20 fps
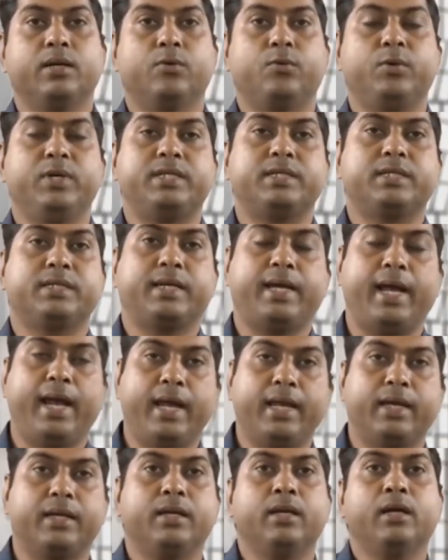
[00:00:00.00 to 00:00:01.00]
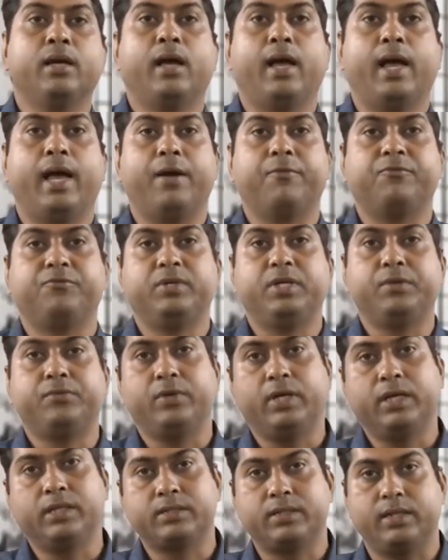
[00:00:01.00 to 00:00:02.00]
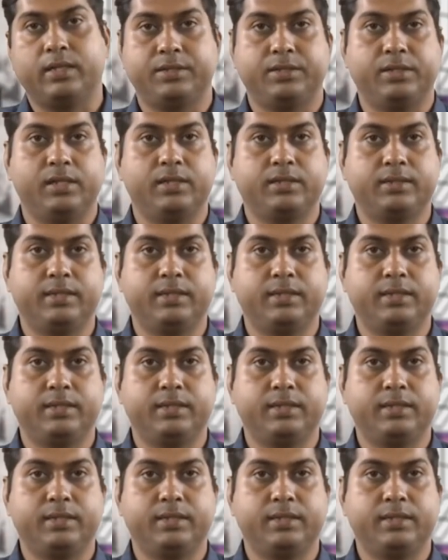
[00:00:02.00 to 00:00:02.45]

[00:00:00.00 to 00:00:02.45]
which can have different structural